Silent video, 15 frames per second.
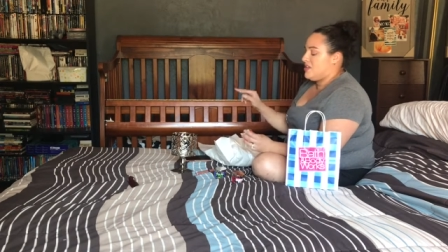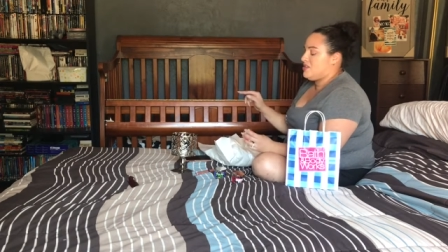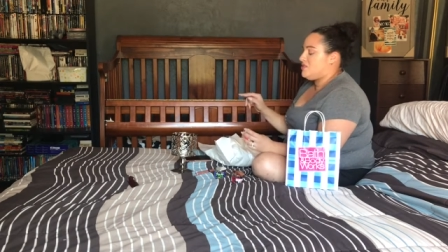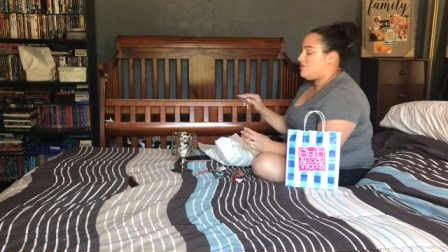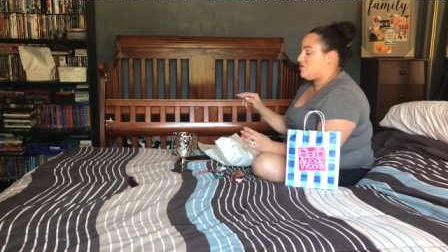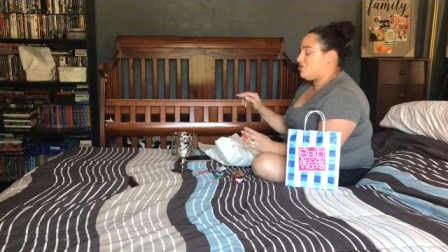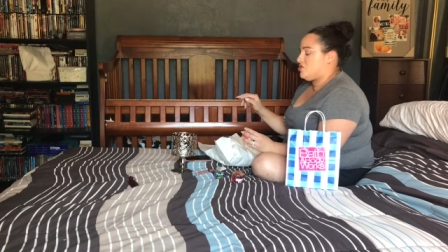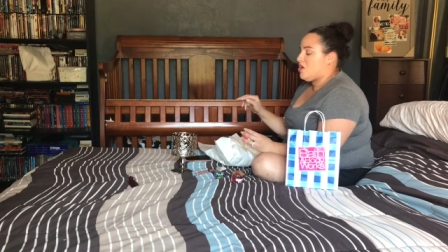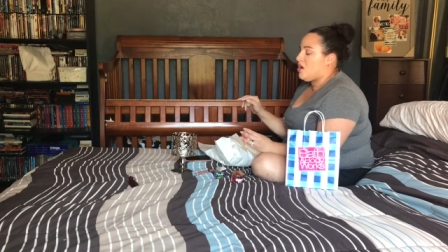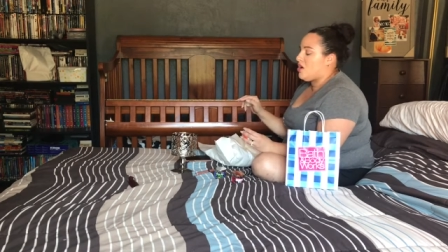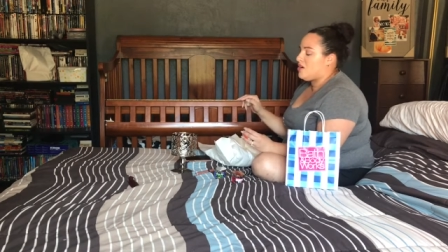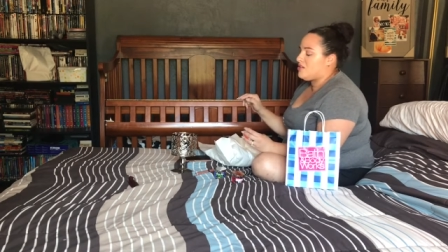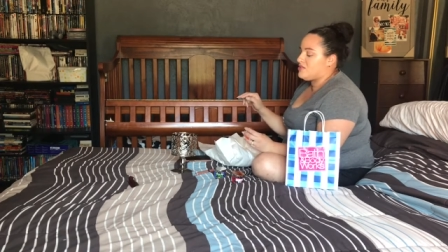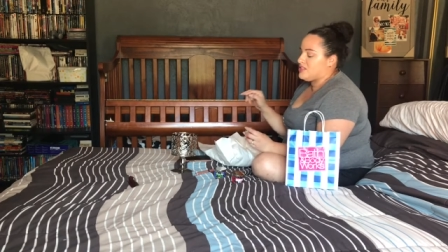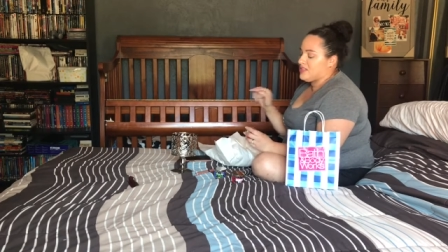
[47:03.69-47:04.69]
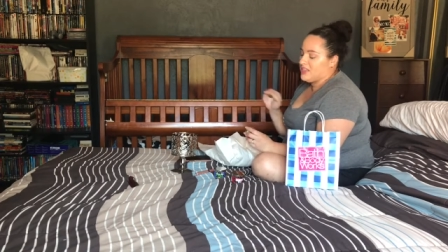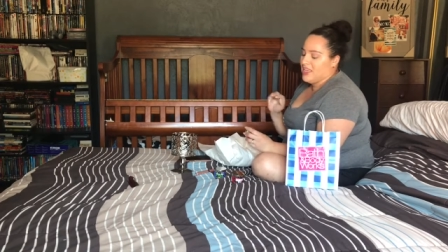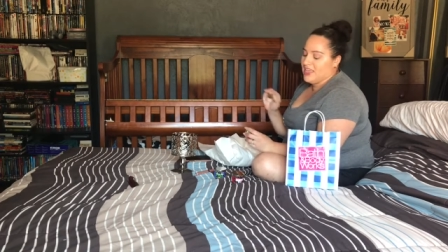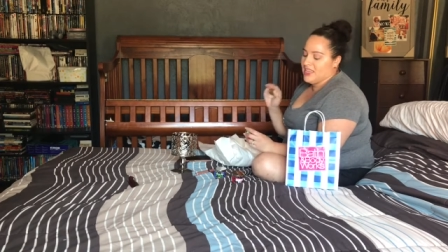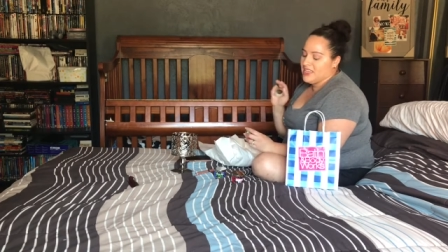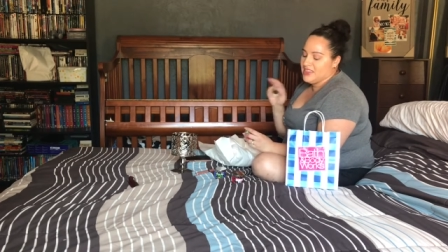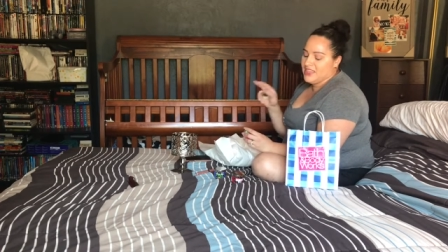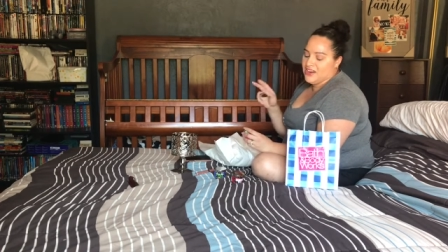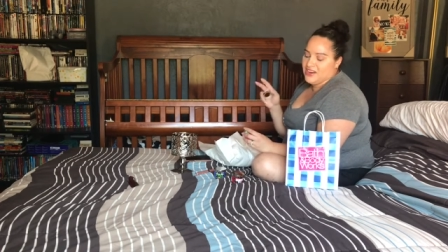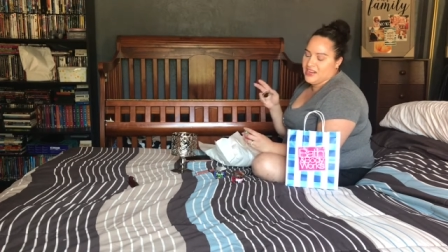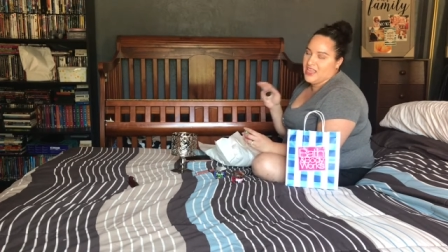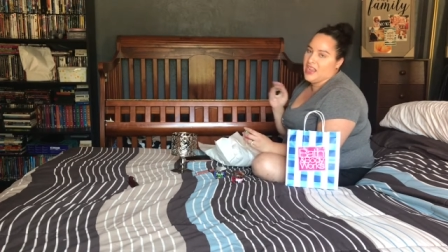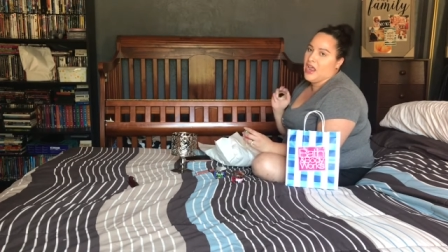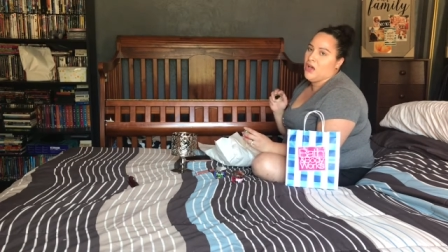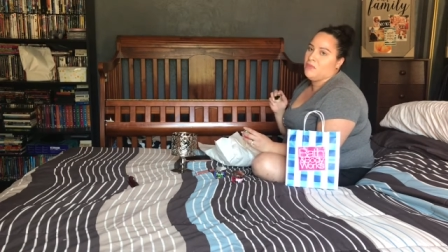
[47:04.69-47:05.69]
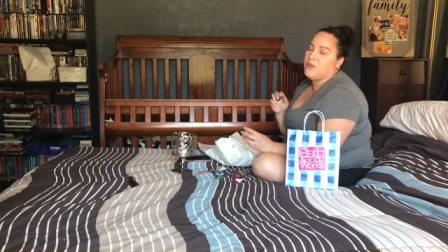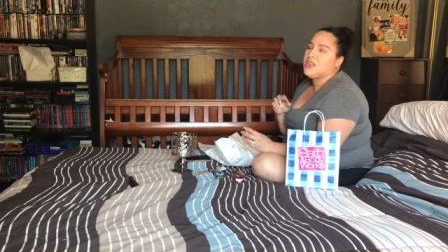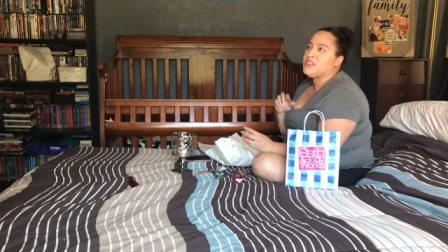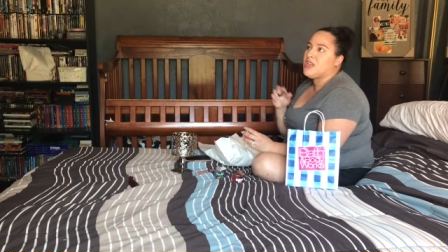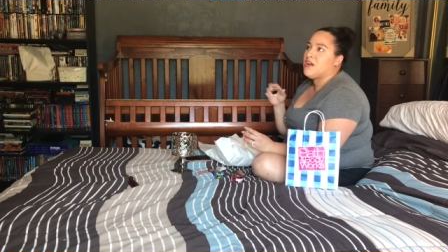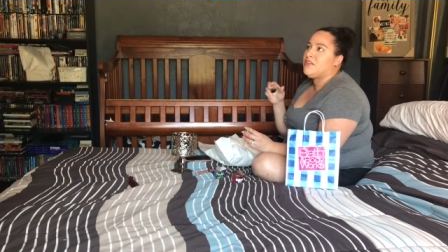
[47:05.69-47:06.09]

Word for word: It's just hard to get in there and get out because